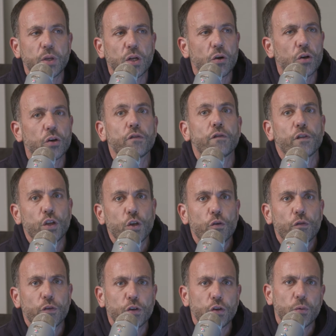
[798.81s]
You know, good for you
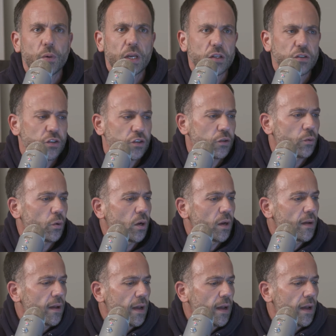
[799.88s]
if you're doing it too.